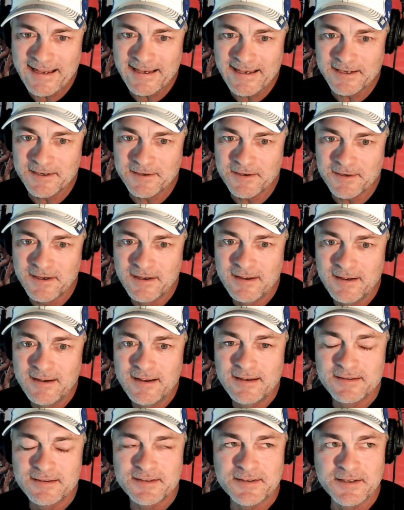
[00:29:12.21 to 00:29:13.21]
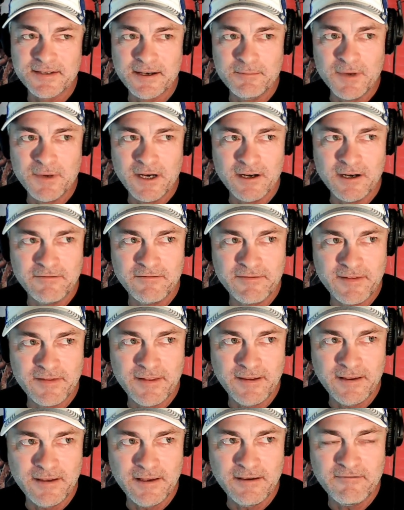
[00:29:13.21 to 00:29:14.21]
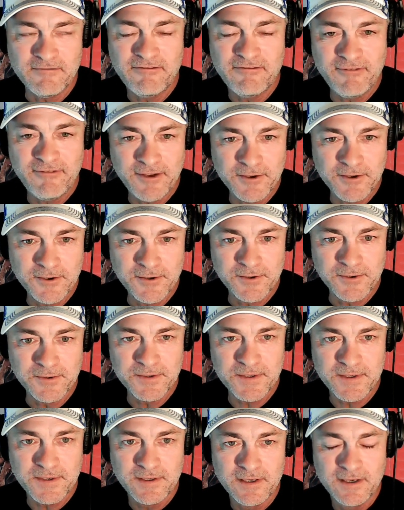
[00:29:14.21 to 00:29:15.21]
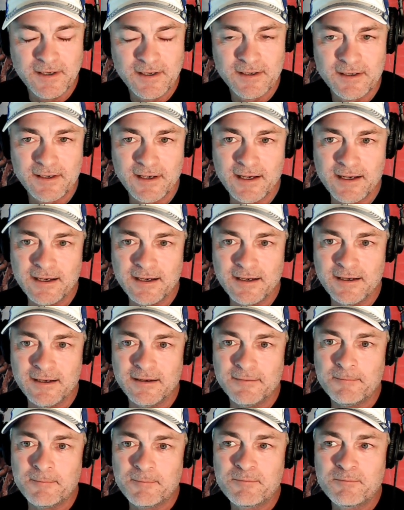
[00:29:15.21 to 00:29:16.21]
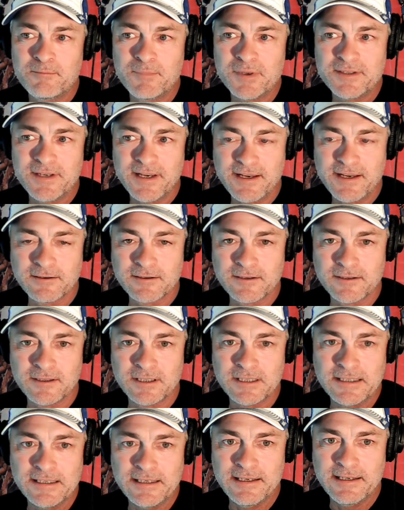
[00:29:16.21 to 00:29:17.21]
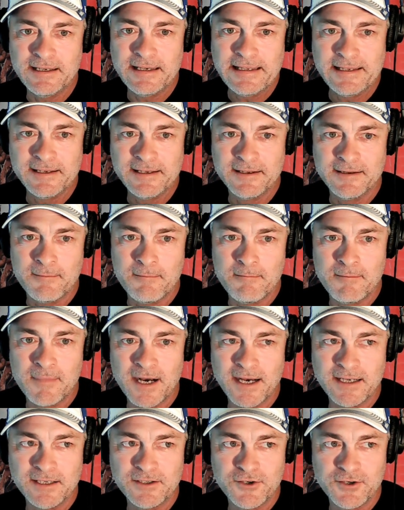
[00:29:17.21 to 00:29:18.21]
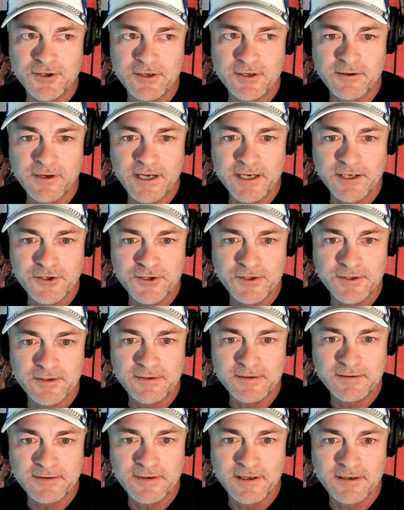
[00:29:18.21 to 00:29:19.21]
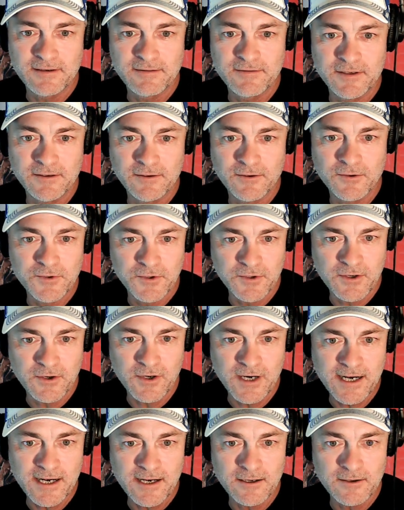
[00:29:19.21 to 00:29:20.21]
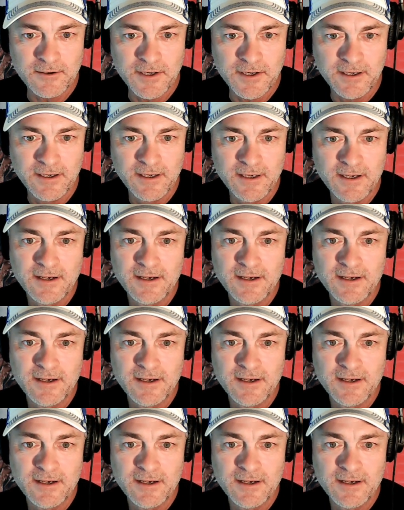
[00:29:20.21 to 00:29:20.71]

and some of the fears, uh, particularly in my generation, kind of the older crowd,